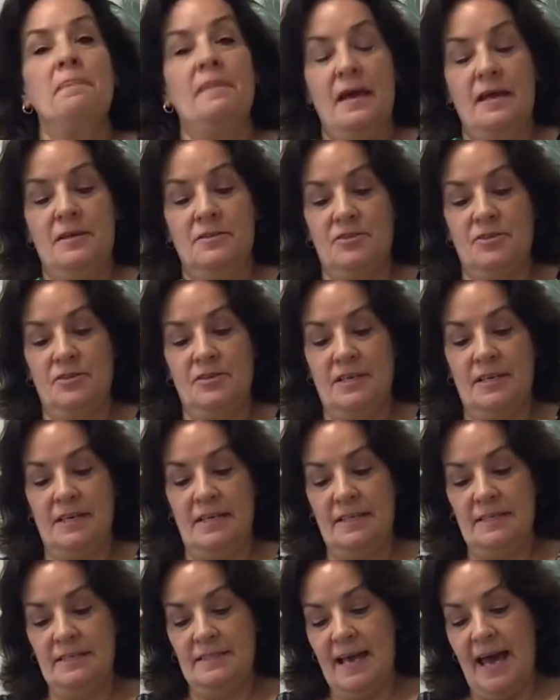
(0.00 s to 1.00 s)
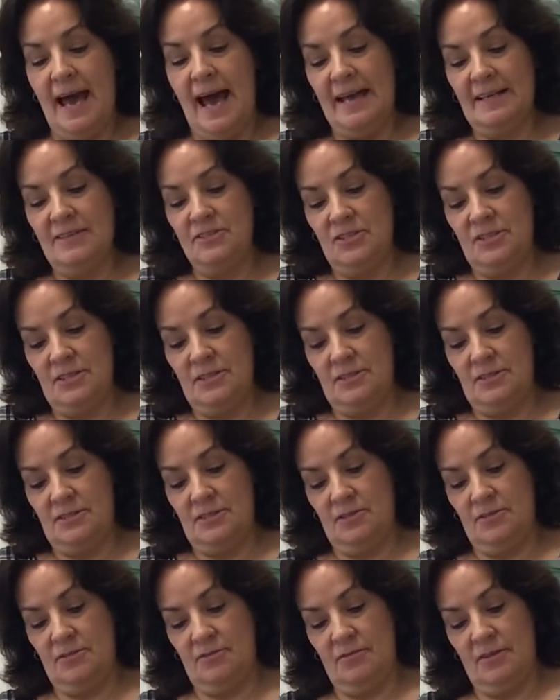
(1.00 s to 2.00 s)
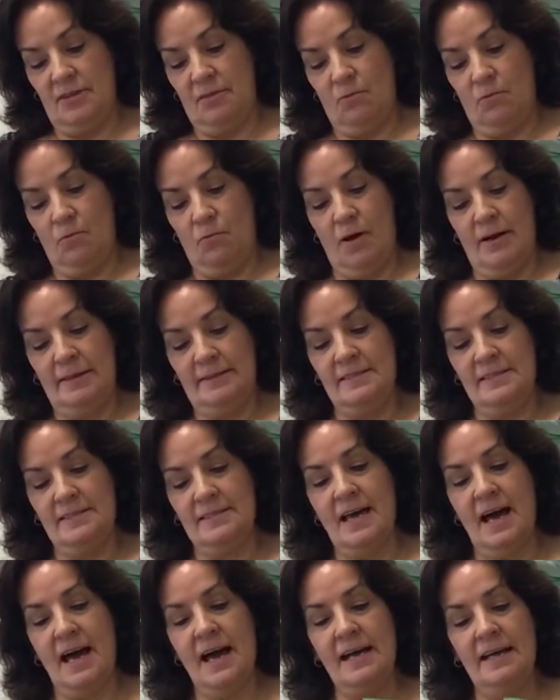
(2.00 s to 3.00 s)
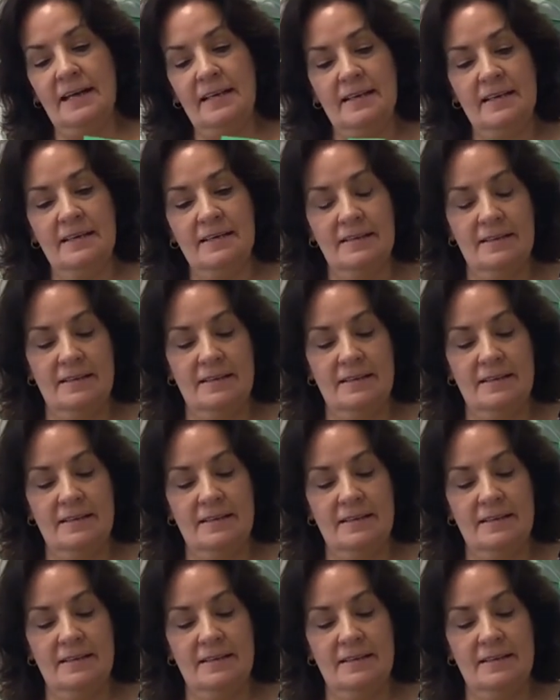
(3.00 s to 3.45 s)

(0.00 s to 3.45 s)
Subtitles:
and you're going to attach it to the one side.